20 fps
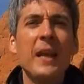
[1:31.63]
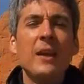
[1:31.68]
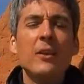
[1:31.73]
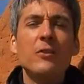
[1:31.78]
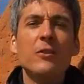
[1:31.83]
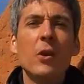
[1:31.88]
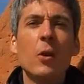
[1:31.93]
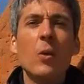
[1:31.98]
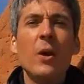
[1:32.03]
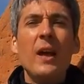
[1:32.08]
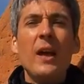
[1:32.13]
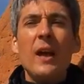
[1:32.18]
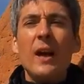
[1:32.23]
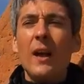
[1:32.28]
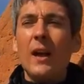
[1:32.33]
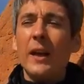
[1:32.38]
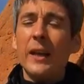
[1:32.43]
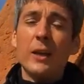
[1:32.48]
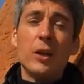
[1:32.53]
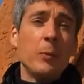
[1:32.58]
So
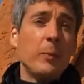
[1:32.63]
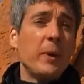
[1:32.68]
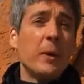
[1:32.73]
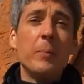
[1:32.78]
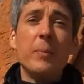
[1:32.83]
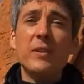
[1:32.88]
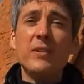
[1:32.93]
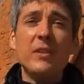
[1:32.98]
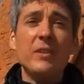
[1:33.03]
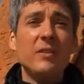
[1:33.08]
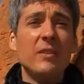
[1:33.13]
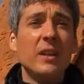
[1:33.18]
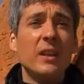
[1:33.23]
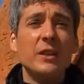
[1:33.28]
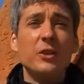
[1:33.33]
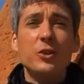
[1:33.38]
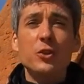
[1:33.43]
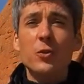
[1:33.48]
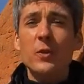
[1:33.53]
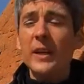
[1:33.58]
uh, it could be a busy city
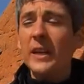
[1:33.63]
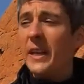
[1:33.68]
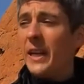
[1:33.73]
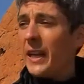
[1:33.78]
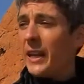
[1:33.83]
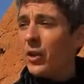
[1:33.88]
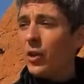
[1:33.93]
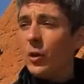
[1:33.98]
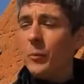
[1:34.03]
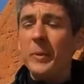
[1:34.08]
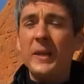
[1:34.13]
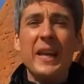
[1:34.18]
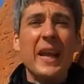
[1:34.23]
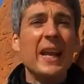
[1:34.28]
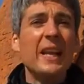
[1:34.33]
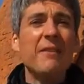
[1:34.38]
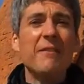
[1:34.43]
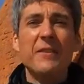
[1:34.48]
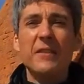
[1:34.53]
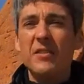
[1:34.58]
street. It could be
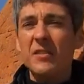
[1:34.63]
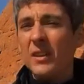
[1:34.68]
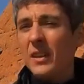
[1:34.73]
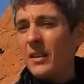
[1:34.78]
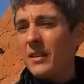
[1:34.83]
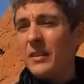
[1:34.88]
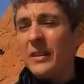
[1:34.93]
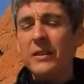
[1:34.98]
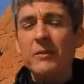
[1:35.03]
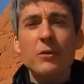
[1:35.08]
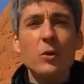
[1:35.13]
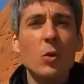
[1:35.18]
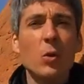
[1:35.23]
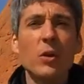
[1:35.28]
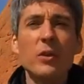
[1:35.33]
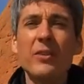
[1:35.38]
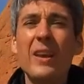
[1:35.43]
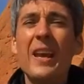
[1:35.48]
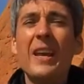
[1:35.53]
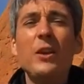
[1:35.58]
any facility of
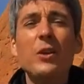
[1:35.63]
yours.